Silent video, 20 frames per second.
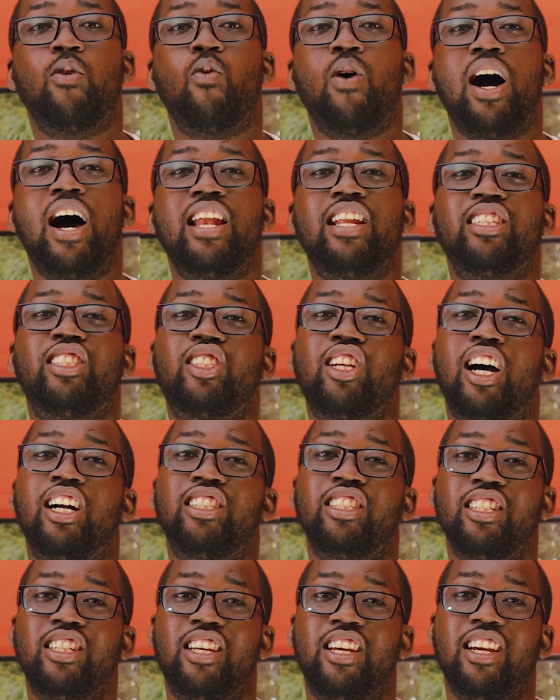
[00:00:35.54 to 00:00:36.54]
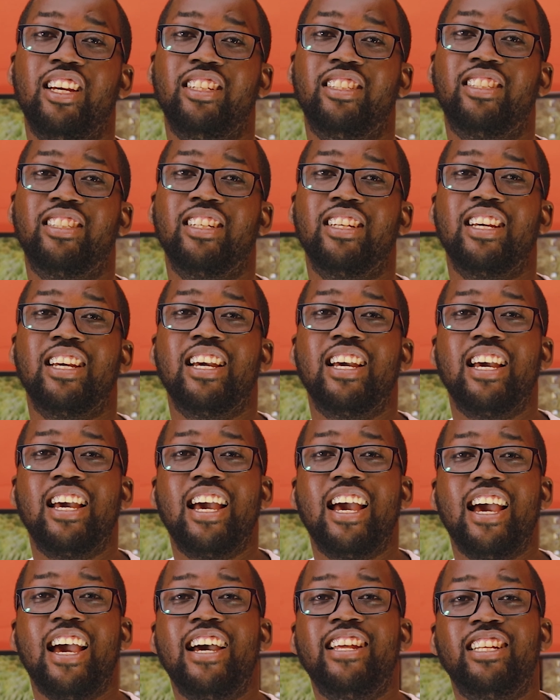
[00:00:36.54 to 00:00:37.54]
a wireless charging case,
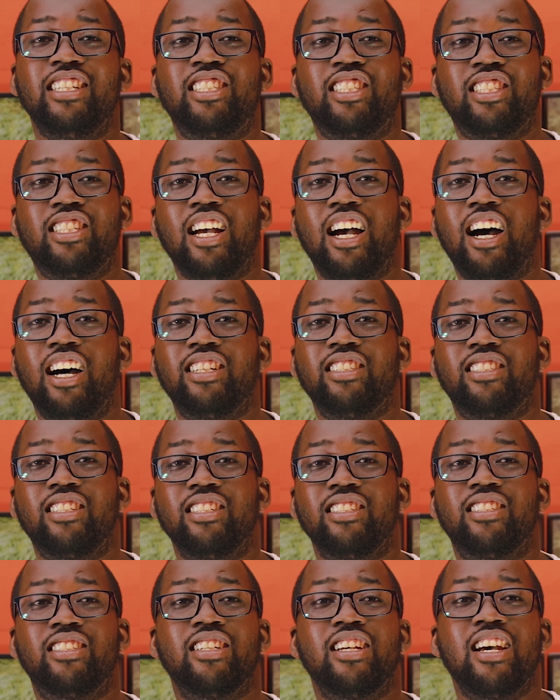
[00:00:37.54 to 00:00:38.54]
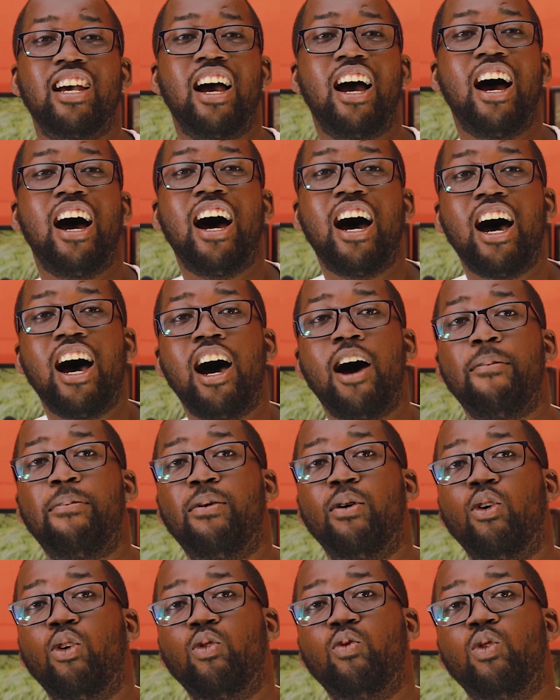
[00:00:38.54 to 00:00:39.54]
and the chances are
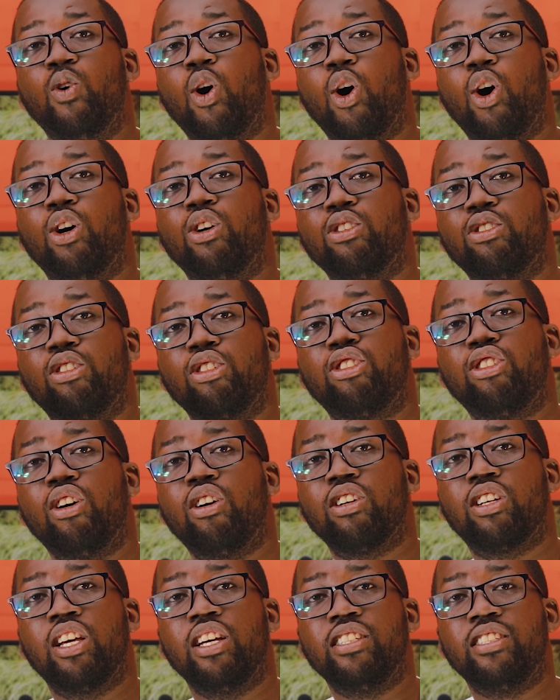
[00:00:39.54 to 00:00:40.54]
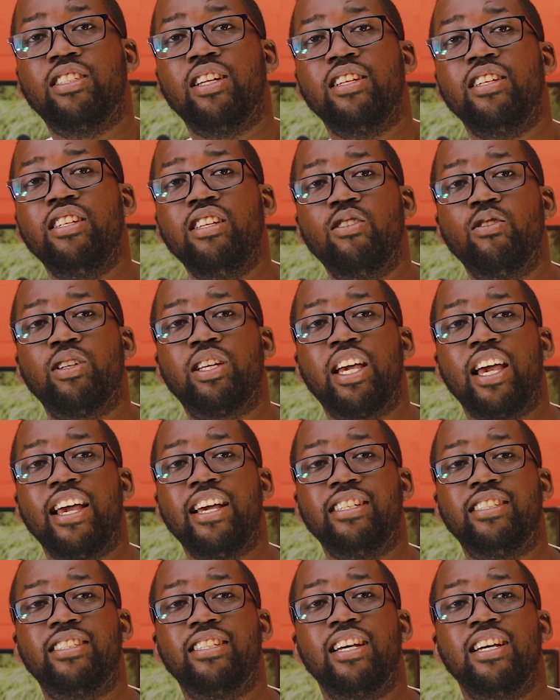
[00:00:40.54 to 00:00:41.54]
Apple will also showcase the new
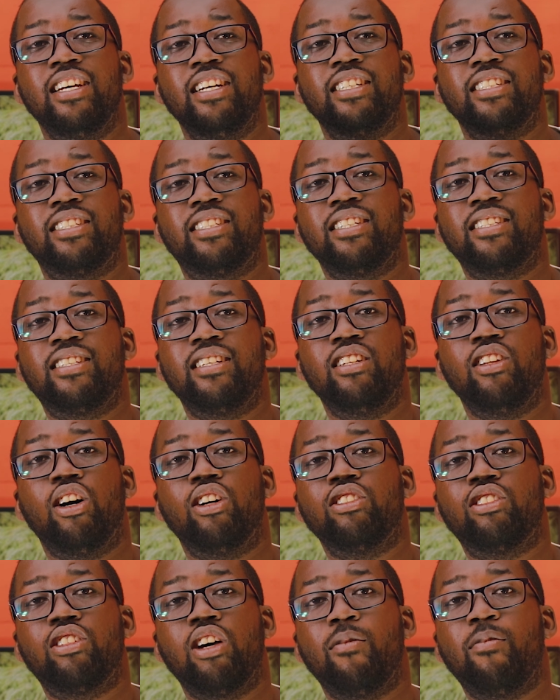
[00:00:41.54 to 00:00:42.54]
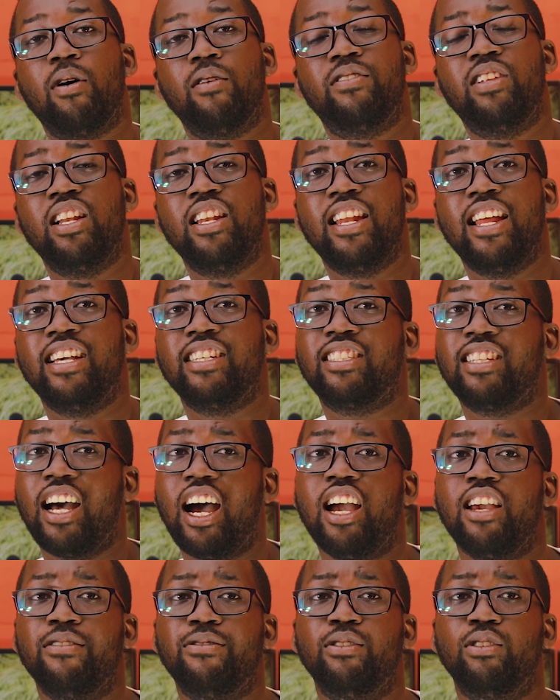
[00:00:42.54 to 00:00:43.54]
case sitting on top of the next
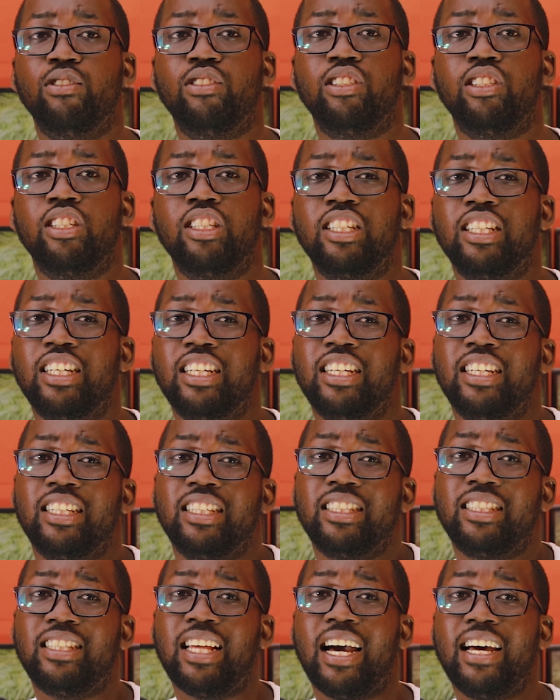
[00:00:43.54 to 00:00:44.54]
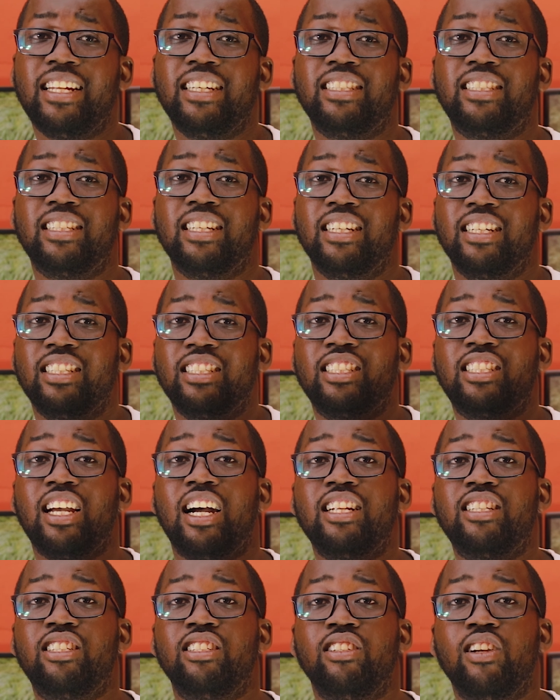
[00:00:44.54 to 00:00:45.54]
iPhone. That is
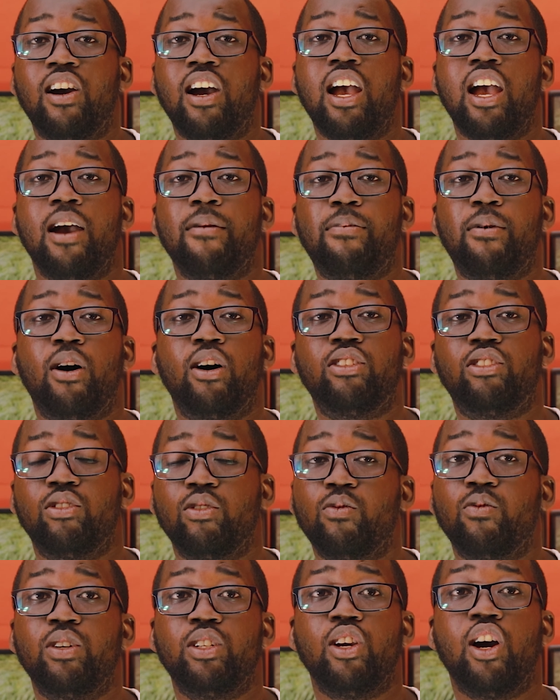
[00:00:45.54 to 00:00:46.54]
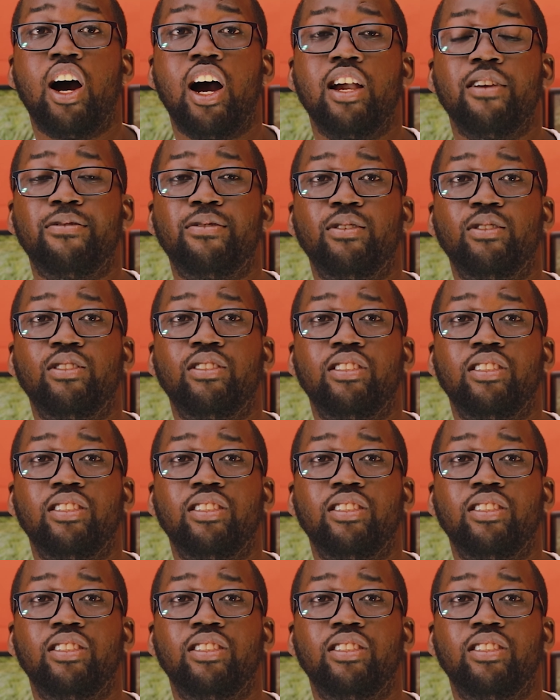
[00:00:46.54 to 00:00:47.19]
charging your AirPods with your iPhone.